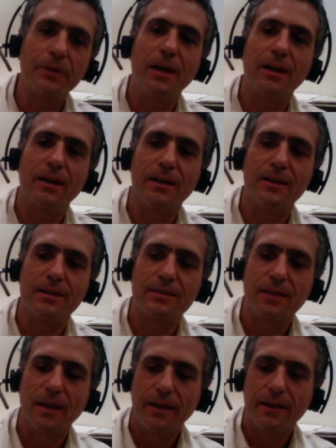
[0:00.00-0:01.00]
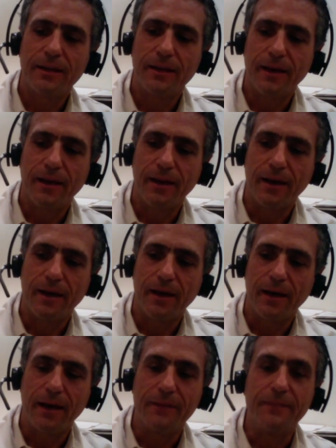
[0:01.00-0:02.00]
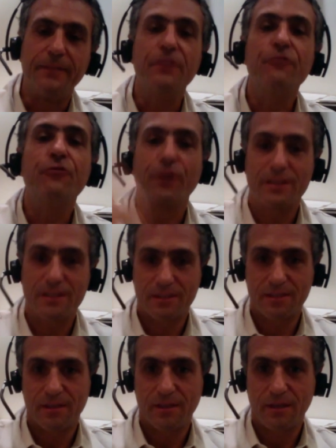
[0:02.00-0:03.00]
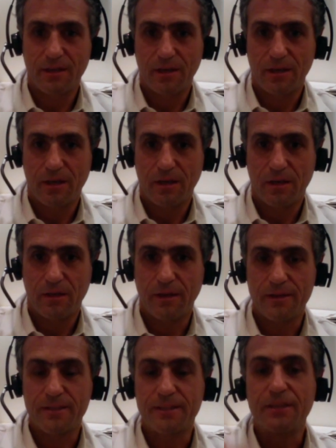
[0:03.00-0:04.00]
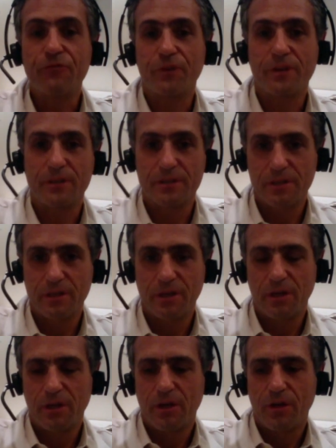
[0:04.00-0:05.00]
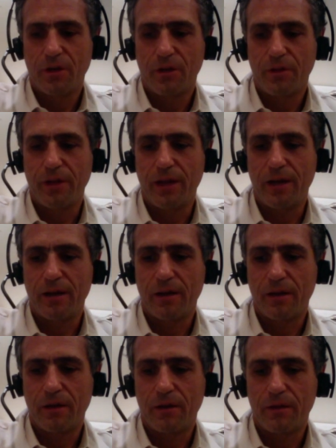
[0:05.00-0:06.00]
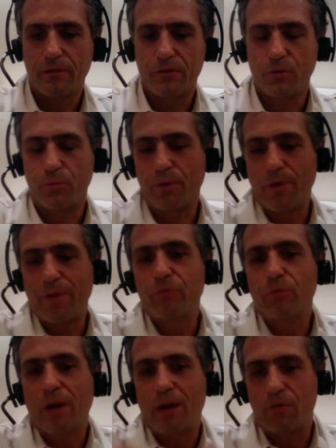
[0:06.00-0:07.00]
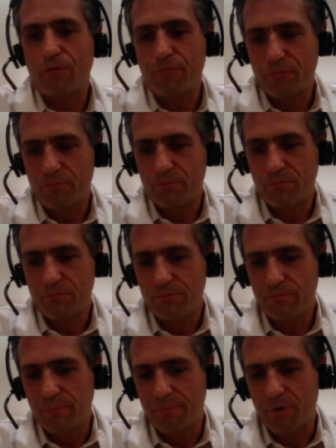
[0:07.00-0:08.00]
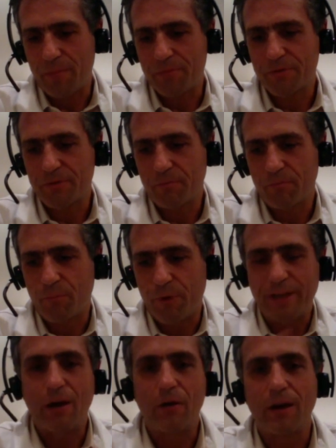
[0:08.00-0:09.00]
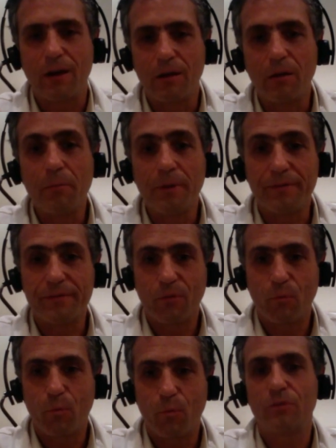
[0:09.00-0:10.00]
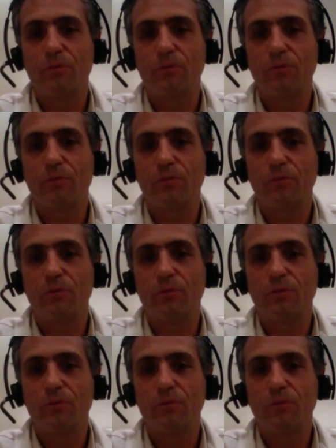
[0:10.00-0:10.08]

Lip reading: that is a difference, that is different, then so we have to kind of perhaps break down a little bit what